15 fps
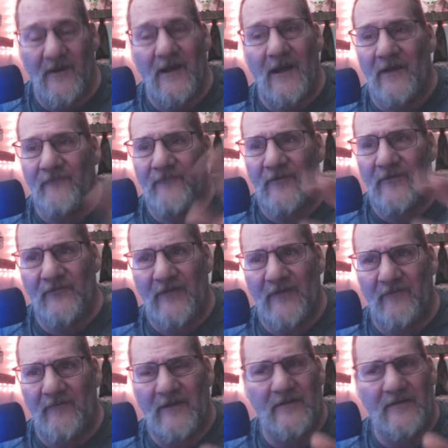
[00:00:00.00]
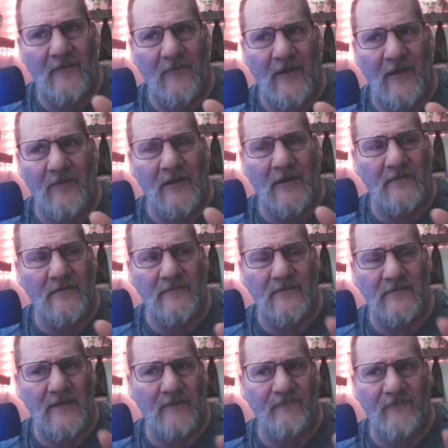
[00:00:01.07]
And he feels that one. He's like, wait a minute,
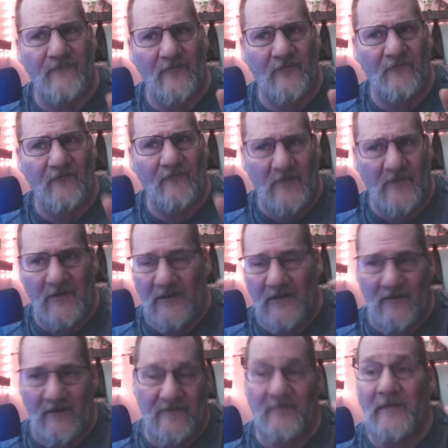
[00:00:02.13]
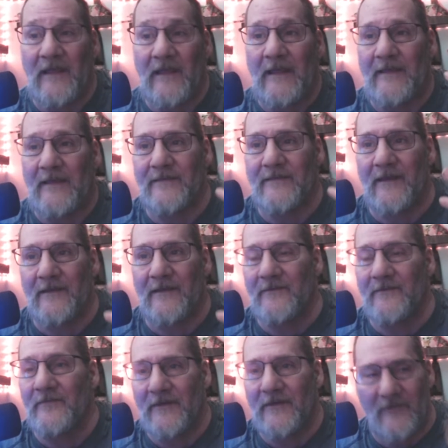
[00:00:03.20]
that feels familiar. To me, he's saying to
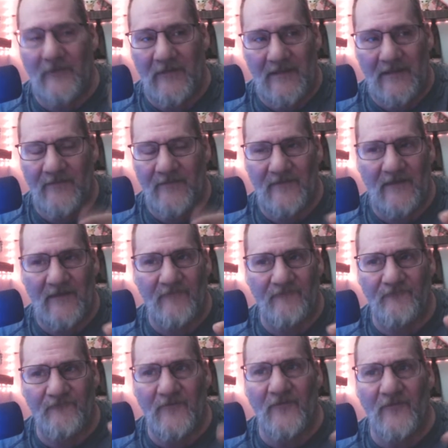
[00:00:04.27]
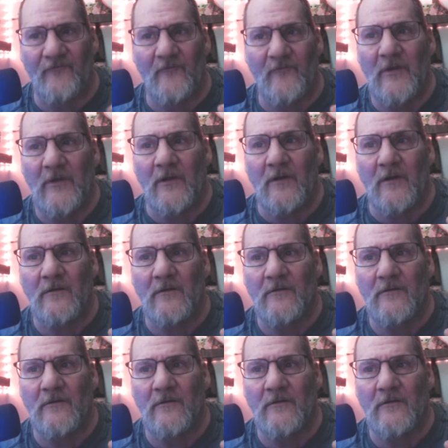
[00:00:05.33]
himself, wait a minute, that feels familiar.